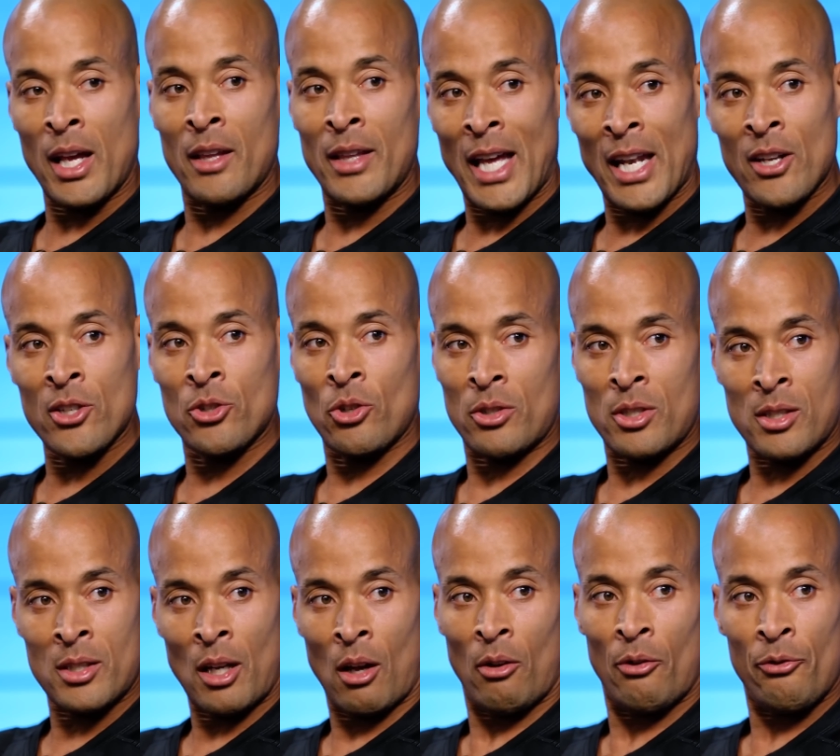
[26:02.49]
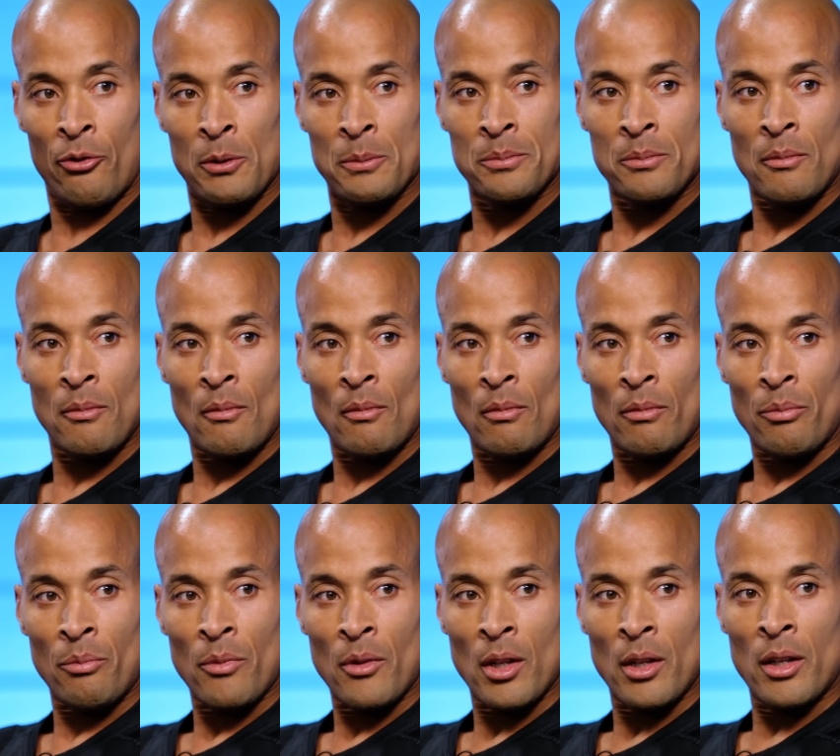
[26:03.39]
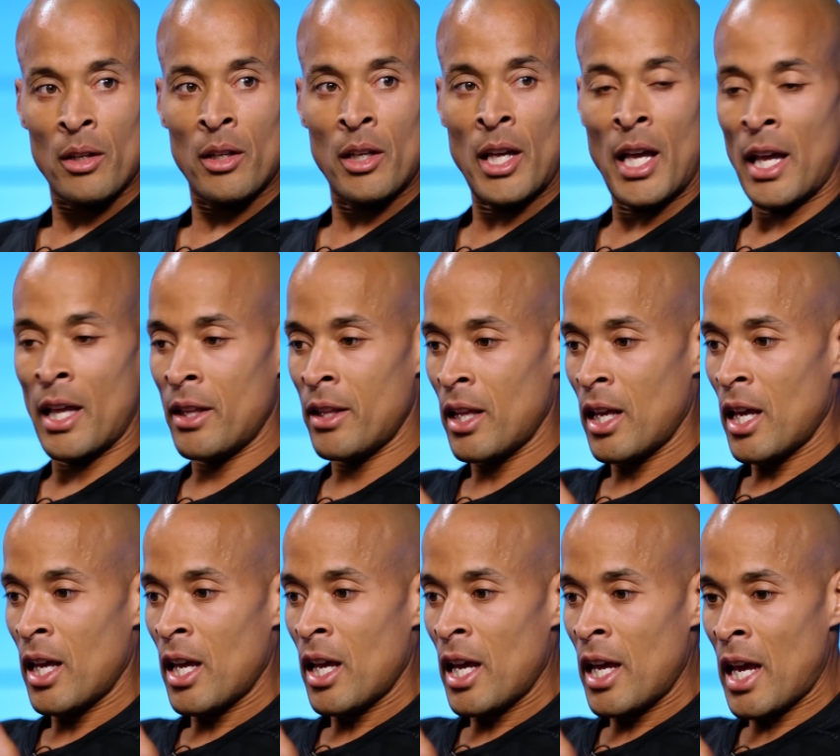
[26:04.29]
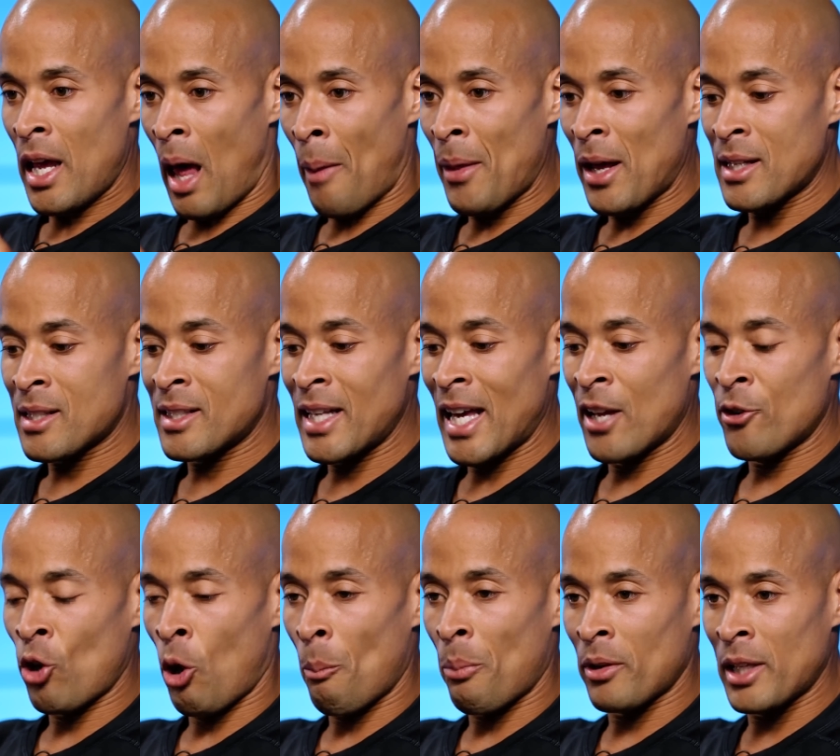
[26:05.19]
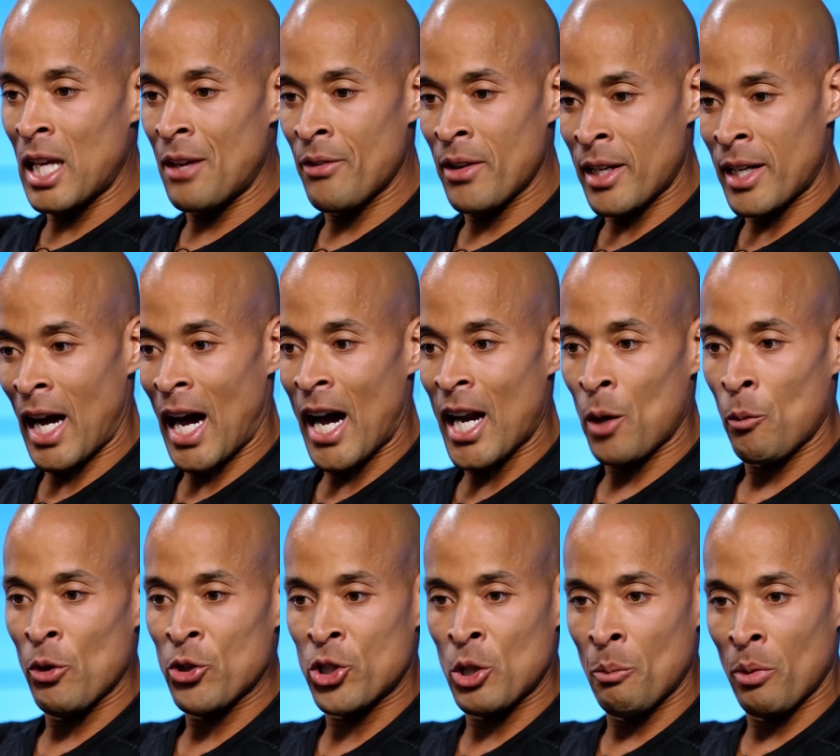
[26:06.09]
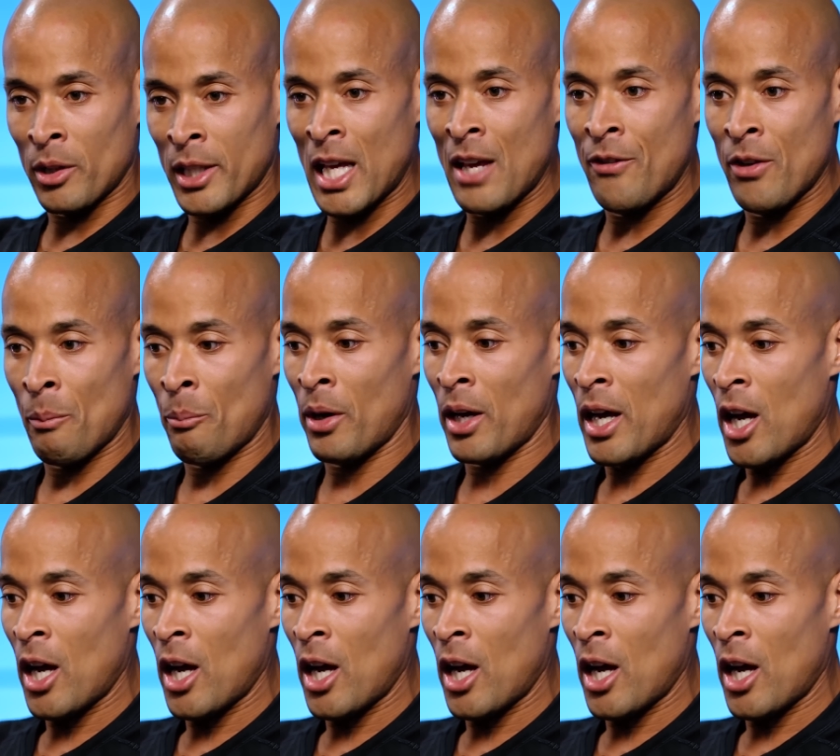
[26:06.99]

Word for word: thing, and that is yourself. And, and I'm not saying don't believe in God or what you believe in,